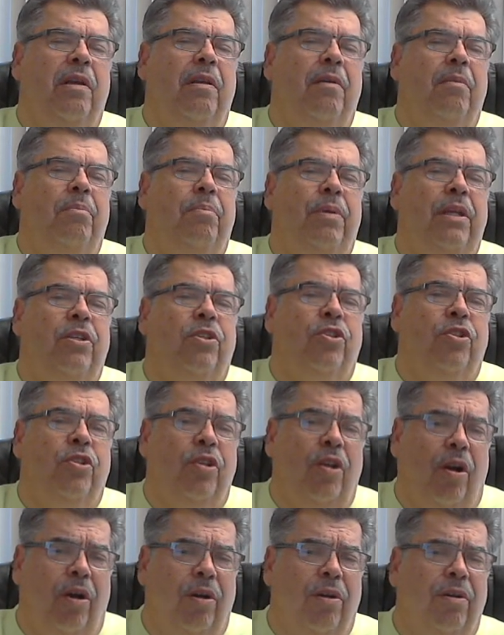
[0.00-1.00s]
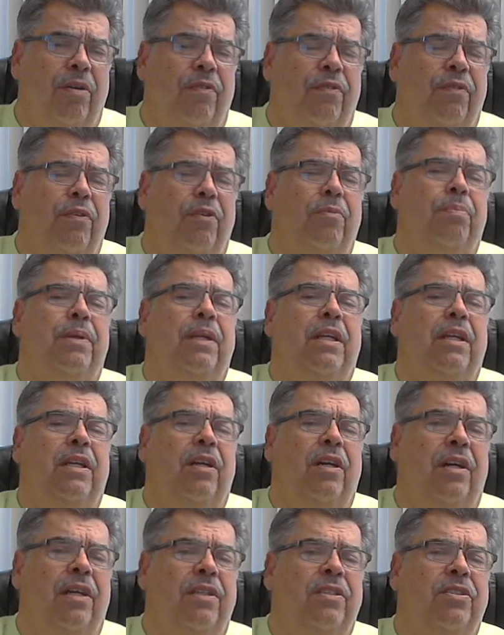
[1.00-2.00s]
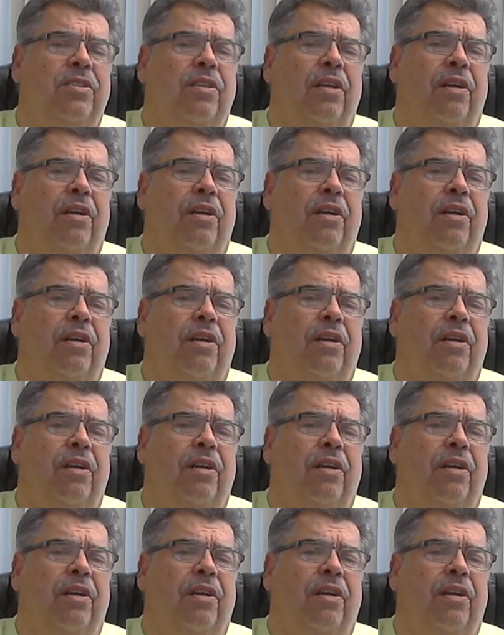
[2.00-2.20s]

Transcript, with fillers: be sorrowful because